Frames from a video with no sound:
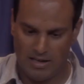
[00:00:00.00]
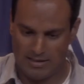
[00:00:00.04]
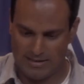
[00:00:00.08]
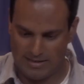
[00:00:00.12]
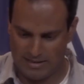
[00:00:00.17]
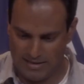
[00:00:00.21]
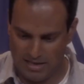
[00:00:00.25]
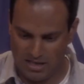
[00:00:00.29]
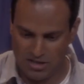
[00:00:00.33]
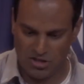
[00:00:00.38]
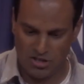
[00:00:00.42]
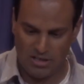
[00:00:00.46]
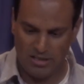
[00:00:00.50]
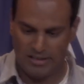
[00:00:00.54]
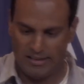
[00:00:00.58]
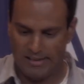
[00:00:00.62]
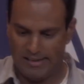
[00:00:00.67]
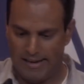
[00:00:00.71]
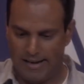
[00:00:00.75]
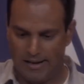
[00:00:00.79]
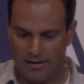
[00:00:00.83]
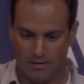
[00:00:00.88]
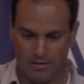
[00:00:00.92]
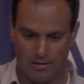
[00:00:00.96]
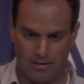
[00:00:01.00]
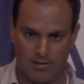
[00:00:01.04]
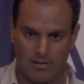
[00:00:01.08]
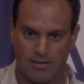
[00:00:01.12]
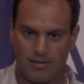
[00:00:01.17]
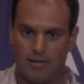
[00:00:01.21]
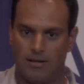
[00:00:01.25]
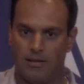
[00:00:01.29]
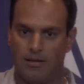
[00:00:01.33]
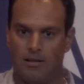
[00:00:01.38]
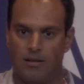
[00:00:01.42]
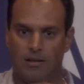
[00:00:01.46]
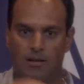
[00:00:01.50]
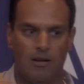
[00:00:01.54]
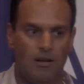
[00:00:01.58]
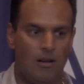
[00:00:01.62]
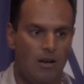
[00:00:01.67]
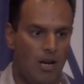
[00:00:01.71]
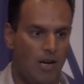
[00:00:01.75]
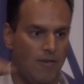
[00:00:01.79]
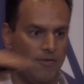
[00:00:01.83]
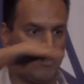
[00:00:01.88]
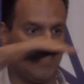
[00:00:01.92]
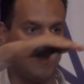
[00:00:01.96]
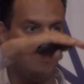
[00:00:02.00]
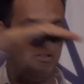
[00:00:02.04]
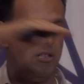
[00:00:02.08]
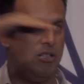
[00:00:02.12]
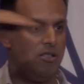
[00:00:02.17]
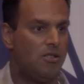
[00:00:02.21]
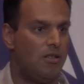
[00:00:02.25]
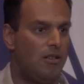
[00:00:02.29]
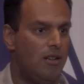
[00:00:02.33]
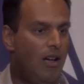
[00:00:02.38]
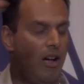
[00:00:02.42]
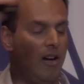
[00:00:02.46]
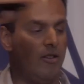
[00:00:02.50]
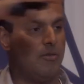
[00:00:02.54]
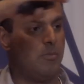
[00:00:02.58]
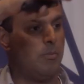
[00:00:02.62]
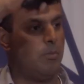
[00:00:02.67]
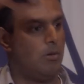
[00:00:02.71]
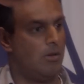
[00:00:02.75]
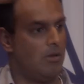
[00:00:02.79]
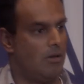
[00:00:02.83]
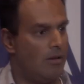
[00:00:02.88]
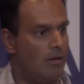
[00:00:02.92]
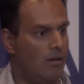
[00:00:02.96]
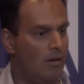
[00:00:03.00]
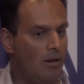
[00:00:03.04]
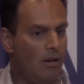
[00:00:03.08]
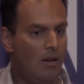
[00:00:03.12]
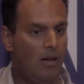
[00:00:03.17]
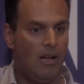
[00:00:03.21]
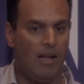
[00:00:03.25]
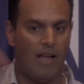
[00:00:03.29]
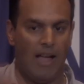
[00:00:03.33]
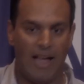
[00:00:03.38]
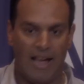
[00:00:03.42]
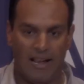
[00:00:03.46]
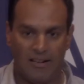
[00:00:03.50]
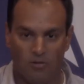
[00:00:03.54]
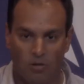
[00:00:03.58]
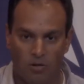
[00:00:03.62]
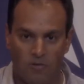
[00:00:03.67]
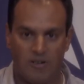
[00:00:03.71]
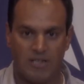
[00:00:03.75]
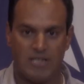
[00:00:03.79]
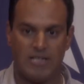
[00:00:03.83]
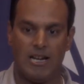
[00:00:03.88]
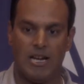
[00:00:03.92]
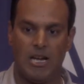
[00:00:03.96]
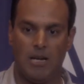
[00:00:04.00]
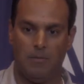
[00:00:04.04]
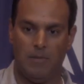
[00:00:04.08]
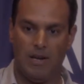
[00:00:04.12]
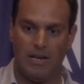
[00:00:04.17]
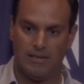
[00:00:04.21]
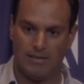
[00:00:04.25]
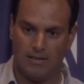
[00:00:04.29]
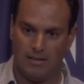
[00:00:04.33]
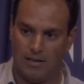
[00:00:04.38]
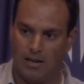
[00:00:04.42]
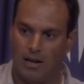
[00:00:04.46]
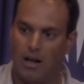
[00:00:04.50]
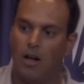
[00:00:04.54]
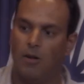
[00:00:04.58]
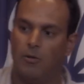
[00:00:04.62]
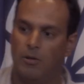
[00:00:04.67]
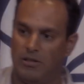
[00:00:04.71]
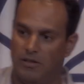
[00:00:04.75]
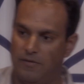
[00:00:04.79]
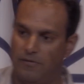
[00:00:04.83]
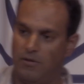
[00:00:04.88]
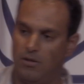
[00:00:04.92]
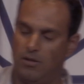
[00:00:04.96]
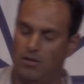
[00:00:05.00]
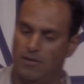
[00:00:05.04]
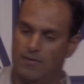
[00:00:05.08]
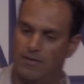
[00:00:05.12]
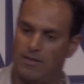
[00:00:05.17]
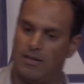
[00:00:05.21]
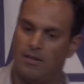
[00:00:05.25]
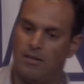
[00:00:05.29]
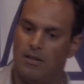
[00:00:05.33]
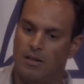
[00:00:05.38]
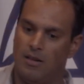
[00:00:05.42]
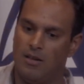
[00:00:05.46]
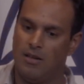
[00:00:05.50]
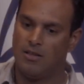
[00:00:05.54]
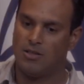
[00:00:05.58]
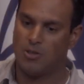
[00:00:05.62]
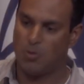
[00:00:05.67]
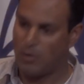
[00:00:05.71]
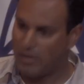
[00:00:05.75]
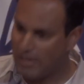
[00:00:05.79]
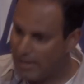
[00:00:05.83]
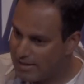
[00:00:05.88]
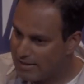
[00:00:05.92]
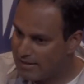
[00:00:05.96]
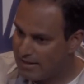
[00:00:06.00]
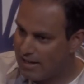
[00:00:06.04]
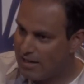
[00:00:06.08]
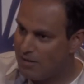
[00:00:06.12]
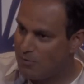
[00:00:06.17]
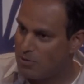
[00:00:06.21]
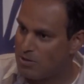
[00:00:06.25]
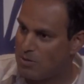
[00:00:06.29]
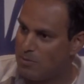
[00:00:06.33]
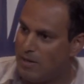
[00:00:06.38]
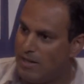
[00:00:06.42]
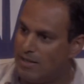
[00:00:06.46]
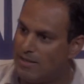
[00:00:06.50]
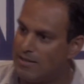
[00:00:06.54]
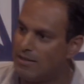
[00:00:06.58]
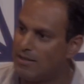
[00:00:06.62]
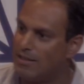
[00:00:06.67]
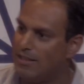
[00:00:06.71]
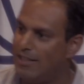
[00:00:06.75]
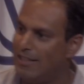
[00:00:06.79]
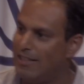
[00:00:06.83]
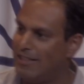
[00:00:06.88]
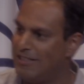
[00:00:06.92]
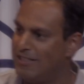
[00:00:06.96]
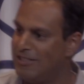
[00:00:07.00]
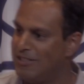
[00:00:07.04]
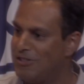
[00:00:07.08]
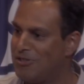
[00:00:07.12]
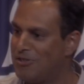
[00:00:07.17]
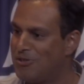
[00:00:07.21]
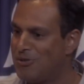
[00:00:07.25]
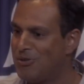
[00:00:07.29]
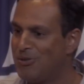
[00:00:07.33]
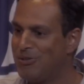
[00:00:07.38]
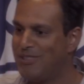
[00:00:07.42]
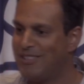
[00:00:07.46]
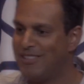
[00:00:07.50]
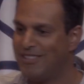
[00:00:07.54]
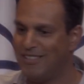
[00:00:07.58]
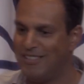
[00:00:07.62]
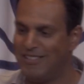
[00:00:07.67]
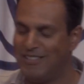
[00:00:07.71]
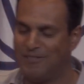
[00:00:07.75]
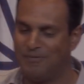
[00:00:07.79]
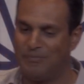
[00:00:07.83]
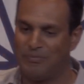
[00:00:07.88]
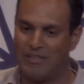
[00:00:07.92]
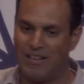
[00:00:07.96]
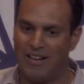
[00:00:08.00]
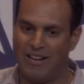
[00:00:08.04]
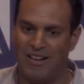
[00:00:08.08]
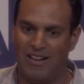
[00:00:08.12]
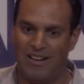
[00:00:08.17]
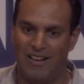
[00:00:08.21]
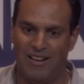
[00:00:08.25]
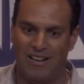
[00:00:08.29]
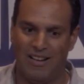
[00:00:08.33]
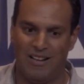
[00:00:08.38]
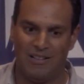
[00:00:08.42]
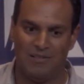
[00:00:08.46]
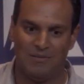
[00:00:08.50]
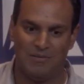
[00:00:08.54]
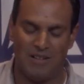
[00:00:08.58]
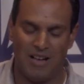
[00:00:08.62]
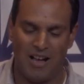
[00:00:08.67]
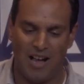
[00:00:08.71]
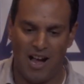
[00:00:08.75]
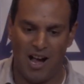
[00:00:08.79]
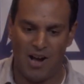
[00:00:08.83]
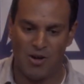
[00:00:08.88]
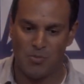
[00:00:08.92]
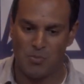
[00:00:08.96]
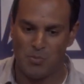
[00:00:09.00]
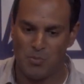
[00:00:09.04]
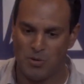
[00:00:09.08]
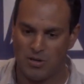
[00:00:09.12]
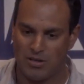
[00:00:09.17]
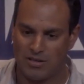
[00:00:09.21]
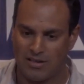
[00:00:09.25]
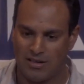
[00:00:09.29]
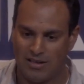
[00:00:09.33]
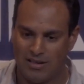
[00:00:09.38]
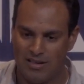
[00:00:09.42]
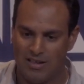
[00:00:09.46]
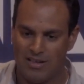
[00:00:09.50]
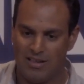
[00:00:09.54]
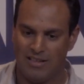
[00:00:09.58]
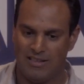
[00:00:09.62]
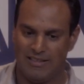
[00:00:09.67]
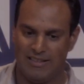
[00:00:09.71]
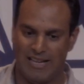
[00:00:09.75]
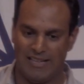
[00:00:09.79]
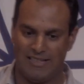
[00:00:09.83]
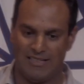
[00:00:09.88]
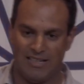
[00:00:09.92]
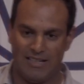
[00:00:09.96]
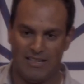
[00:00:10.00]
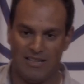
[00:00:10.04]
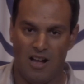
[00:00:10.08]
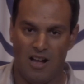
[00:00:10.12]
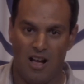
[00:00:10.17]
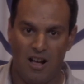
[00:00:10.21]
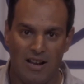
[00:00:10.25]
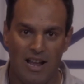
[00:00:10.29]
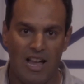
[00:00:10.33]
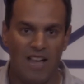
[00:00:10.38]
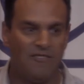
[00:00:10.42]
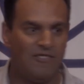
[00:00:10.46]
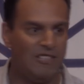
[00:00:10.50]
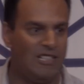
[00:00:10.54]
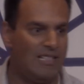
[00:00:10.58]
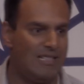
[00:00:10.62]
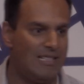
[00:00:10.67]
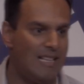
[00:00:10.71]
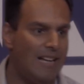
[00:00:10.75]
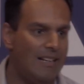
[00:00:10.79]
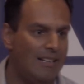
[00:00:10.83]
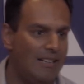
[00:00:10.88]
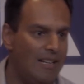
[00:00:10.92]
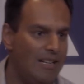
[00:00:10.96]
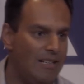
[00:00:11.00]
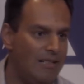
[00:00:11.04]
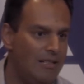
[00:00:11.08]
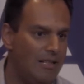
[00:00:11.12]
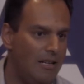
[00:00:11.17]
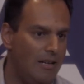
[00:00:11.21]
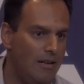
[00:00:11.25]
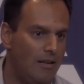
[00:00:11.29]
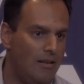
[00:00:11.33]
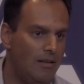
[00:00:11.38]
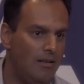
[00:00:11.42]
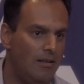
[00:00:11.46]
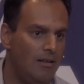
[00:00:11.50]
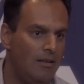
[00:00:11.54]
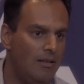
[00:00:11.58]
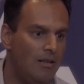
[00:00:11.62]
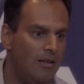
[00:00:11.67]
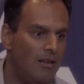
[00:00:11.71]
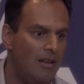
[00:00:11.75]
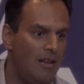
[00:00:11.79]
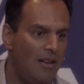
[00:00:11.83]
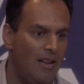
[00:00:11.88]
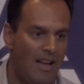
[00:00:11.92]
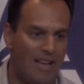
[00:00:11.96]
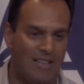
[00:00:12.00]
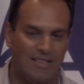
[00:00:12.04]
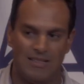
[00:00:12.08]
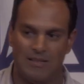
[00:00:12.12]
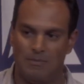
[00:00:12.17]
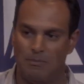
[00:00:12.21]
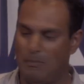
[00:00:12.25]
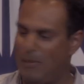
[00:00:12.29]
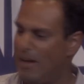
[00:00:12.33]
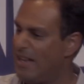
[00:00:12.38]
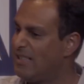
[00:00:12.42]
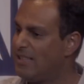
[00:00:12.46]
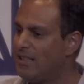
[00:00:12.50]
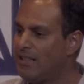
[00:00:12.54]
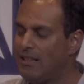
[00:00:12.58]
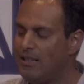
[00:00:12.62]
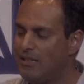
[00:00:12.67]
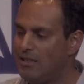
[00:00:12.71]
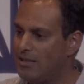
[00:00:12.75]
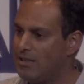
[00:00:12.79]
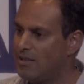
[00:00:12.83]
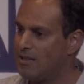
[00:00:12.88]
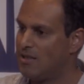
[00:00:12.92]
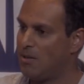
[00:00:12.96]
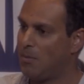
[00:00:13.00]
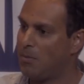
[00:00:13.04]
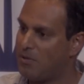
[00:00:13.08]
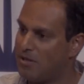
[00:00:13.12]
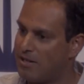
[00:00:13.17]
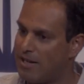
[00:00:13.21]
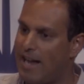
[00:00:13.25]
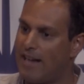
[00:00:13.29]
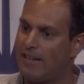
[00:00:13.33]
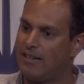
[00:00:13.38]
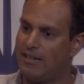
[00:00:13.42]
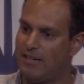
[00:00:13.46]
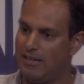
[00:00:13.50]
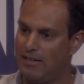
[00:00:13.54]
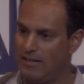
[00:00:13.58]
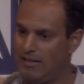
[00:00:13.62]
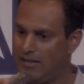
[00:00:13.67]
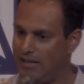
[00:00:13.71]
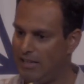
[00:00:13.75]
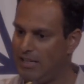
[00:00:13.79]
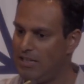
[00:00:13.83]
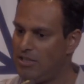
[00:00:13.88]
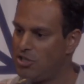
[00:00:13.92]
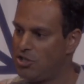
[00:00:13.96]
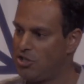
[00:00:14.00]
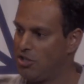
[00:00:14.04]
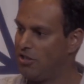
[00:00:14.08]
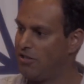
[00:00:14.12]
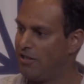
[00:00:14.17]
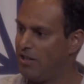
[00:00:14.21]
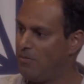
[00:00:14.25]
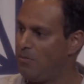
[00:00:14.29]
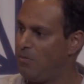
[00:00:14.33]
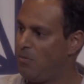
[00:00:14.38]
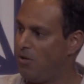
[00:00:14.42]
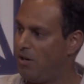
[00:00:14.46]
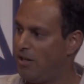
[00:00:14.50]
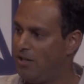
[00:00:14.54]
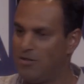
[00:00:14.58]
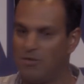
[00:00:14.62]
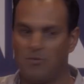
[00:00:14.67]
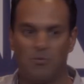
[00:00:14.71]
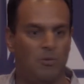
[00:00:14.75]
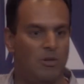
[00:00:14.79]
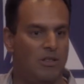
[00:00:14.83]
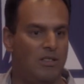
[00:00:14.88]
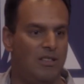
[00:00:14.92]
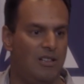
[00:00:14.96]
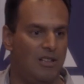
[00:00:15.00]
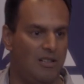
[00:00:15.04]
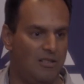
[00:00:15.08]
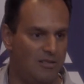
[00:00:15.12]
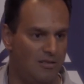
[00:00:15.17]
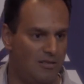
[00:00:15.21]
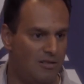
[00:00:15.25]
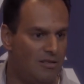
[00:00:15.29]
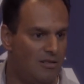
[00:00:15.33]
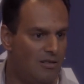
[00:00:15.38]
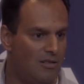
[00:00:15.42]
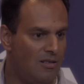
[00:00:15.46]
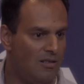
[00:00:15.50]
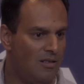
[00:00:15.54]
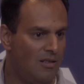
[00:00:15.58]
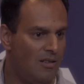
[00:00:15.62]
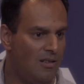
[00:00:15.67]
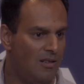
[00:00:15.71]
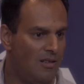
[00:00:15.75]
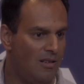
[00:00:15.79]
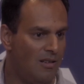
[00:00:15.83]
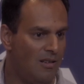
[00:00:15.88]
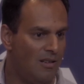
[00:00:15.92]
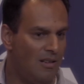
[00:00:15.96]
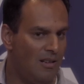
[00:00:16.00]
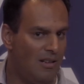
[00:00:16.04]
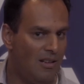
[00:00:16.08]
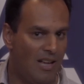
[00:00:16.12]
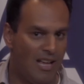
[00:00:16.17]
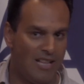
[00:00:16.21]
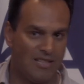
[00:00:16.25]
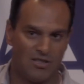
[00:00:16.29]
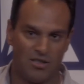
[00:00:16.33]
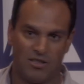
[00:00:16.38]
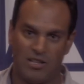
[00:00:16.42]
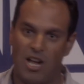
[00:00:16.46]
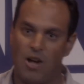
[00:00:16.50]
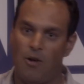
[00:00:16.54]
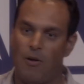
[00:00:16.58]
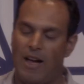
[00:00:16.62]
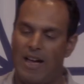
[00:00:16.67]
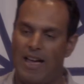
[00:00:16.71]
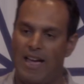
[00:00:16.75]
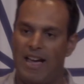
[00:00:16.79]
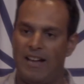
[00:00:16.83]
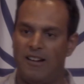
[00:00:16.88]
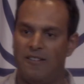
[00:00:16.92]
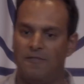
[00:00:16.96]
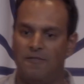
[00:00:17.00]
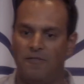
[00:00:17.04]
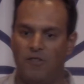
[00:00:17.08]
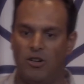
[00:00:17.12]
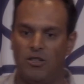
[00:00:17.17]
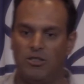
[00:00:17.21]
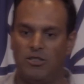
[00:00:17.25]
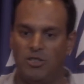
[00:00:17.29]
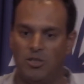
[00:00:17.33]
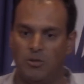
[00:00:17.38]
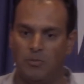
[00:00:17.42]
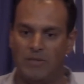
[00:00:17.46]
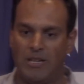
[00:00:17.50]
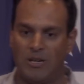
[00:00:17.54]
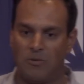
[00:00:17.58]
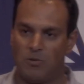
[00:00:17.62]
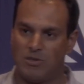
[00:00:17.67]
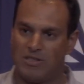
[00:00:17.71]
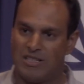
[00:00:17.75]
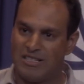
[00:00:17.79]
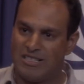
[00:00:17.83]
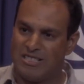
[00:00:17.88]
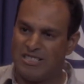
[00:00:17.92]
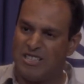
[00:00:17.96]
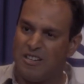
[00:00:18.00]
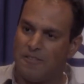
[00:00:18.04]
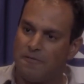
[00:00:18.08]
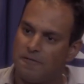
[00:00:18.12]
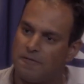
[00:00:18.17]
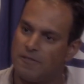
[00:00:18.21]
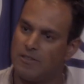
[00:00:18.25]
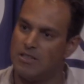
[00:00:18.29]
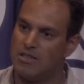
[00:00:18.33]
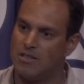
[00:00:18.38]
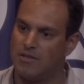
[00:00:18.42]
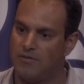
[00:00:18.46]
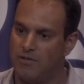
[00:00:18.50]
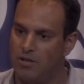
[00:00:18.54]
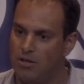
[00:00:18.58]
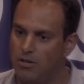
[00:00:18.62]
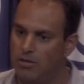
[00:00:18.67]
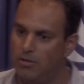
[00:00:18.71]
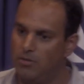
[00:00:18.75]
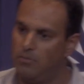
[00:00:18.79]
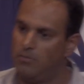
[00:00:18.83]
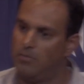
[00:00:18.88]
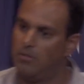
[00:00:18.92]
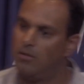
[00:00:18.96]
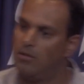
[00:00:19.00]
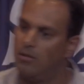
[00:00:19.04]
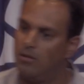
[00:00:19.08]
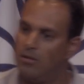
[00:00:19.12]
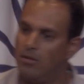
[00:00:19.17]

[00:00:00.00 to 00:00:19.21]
it's essentially layers of simulation output, and over time, as in how it evolves. So what I did was basically took the output that not have any satellite data and basically just subtracted it, each grid point with the other. And so now I had a volume that was a difference volume.